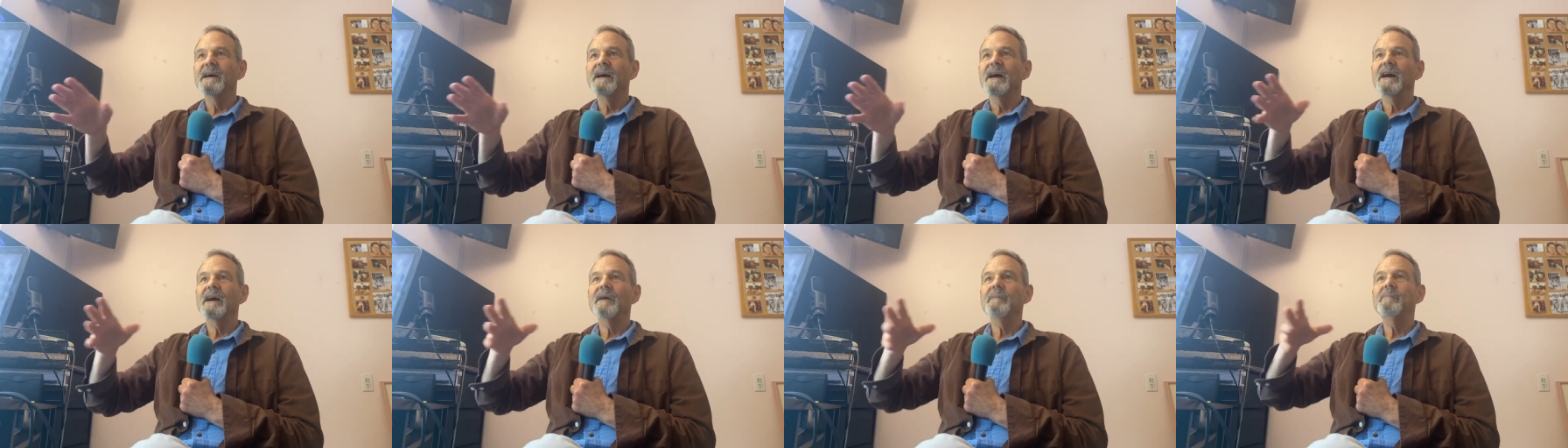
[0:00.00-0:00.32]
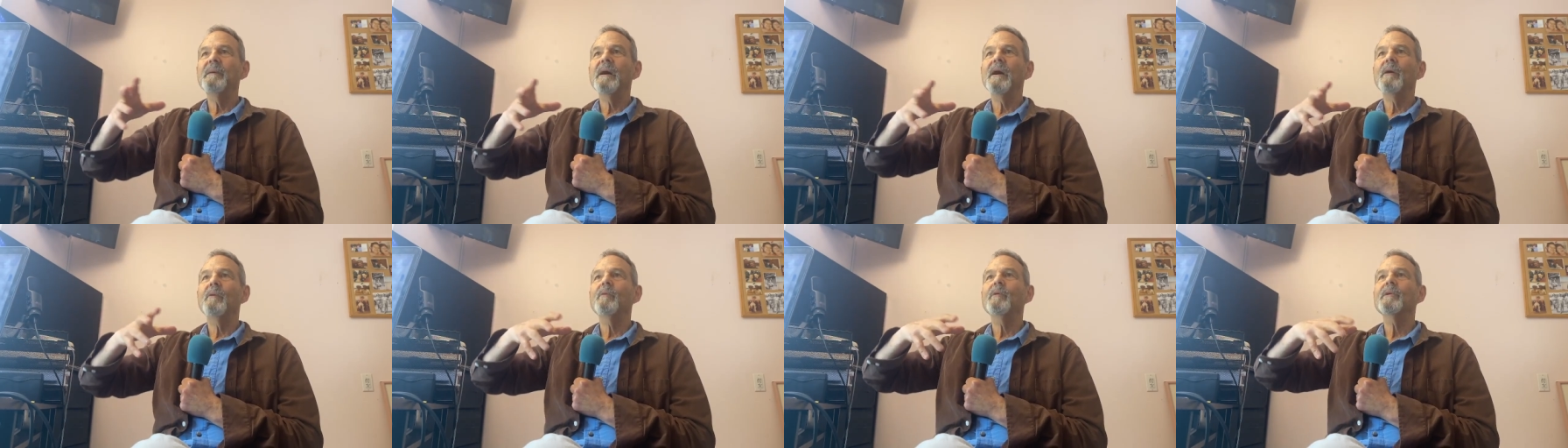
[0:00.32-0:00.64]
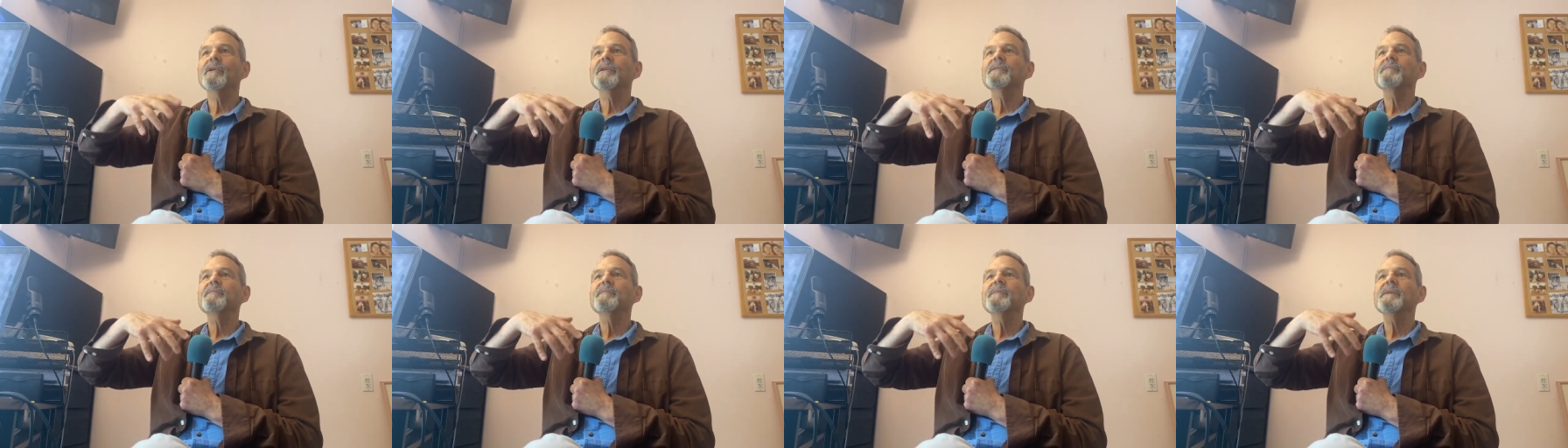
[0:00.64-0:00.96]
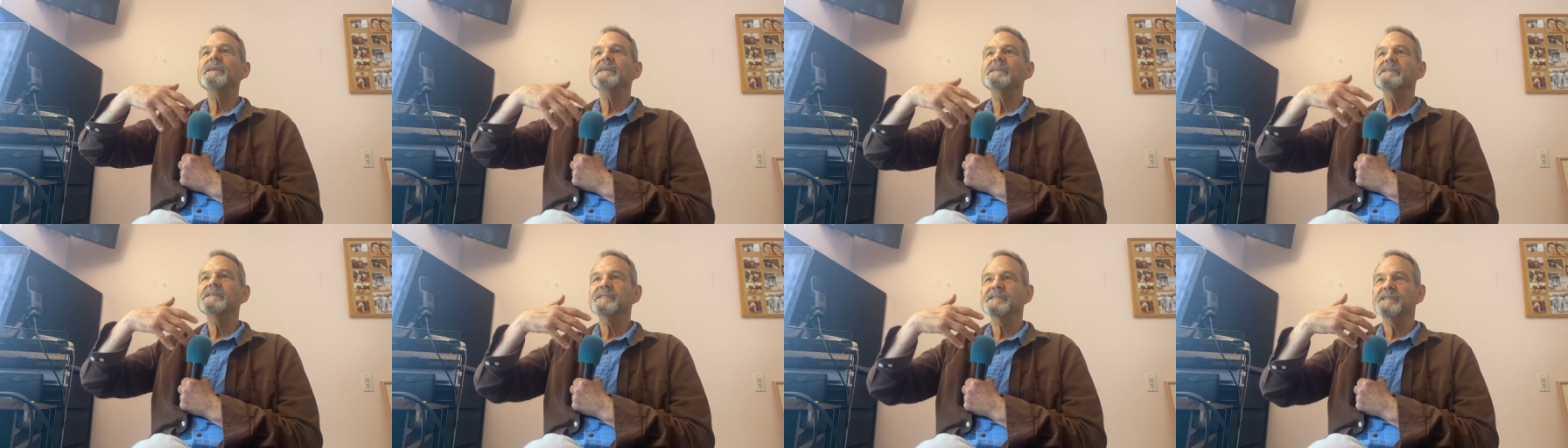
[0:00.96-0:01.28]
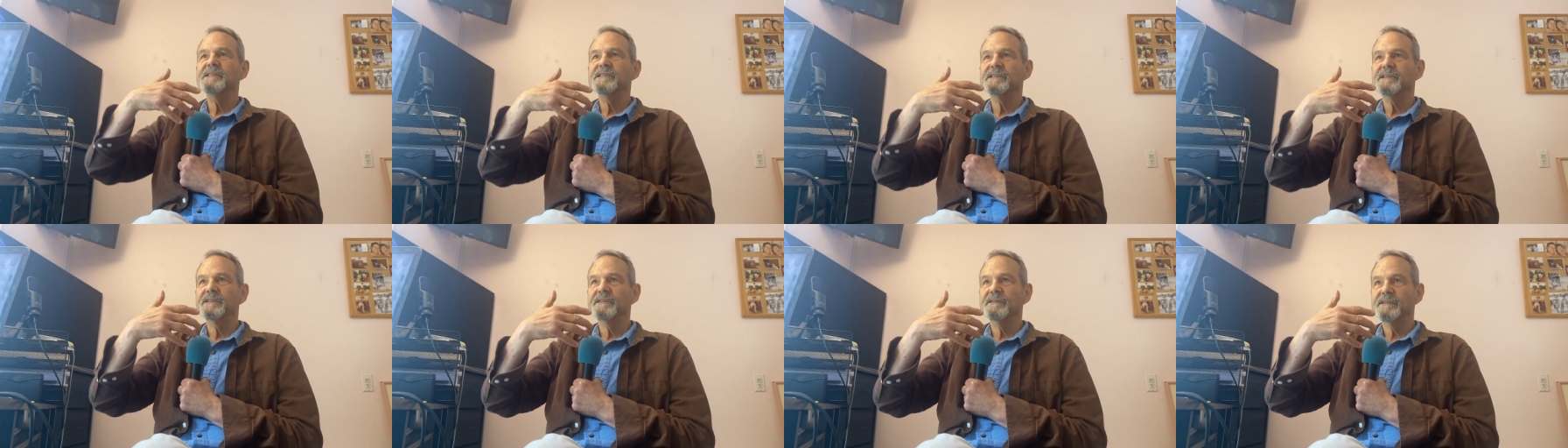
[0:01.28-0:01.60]
about what it means
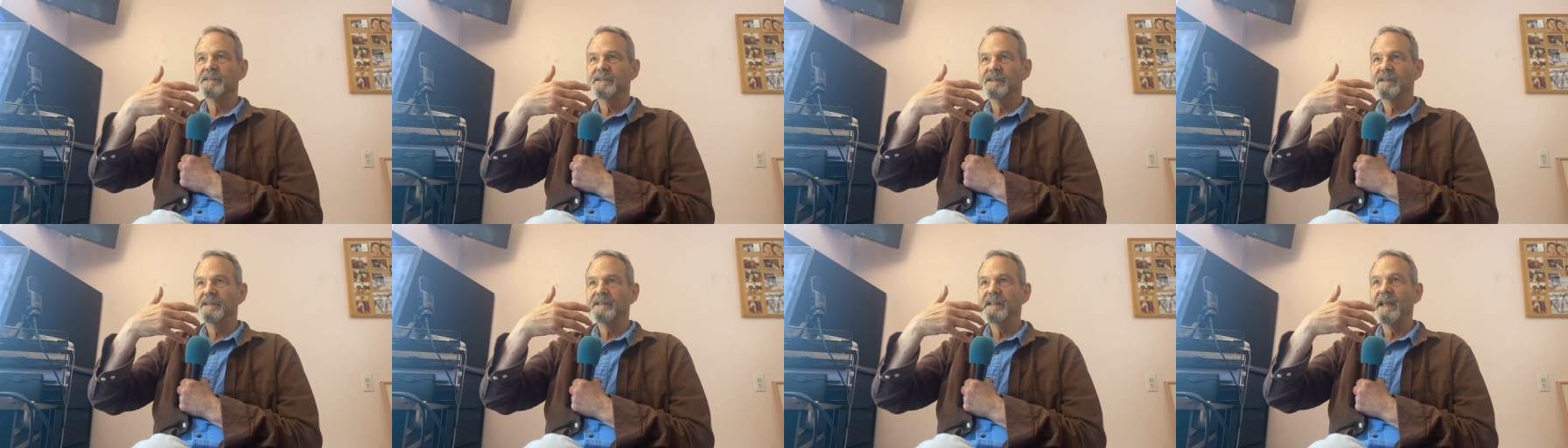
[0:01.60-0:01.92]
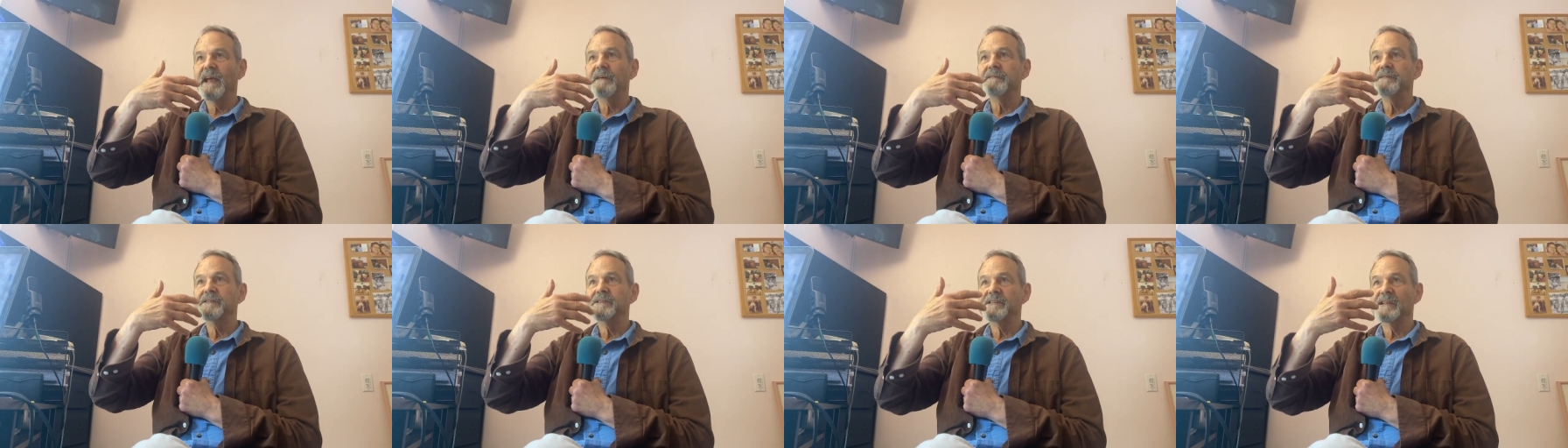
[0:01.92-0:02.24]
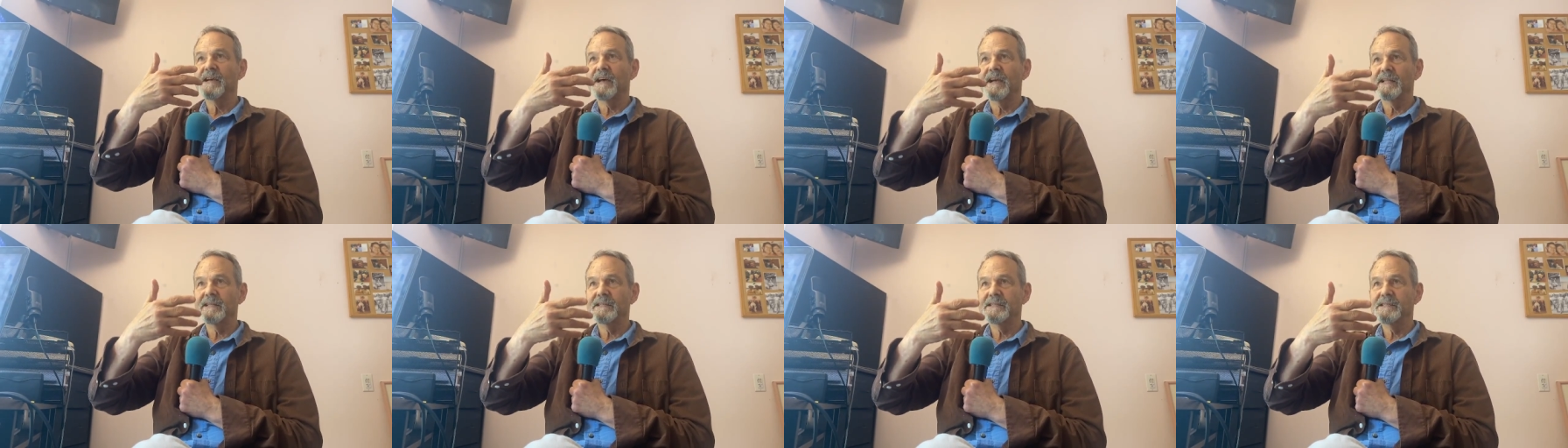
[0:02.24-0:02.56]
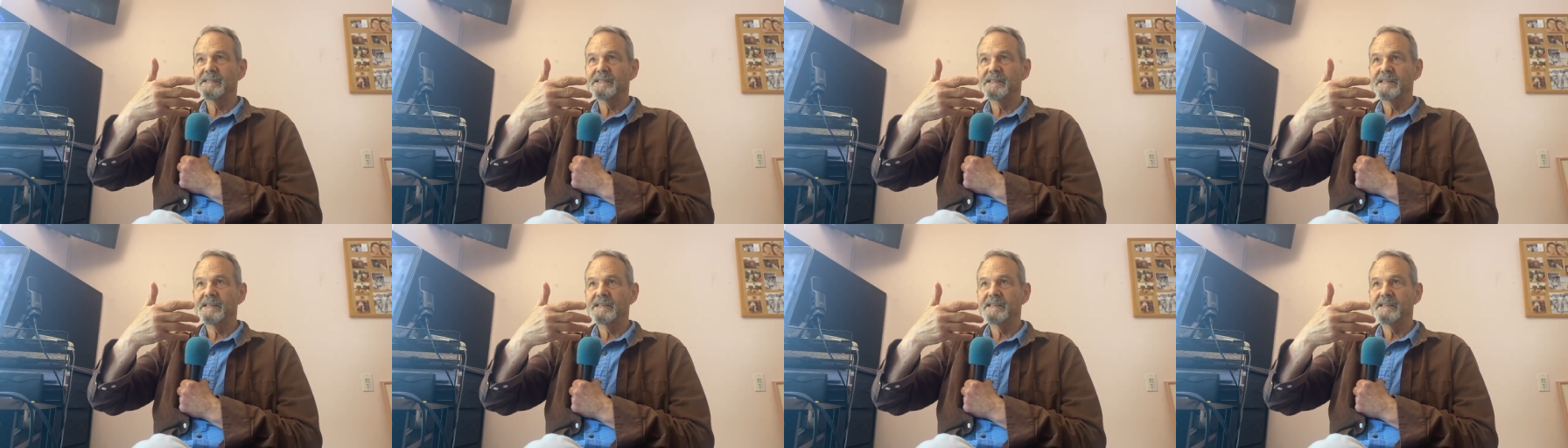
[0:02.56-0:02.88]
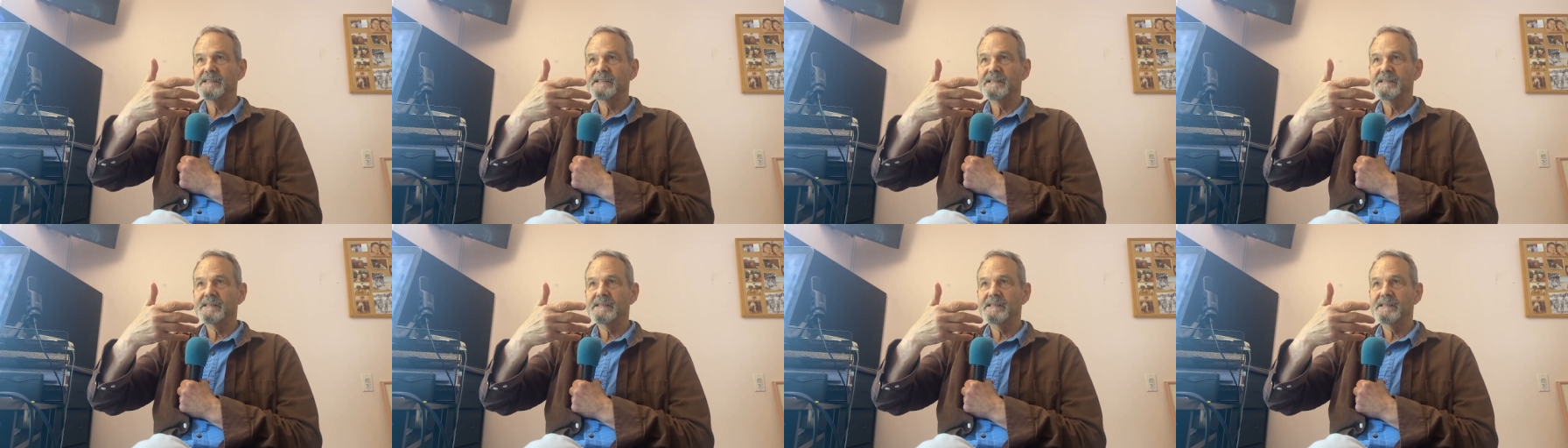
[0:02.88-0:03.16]
to have silences,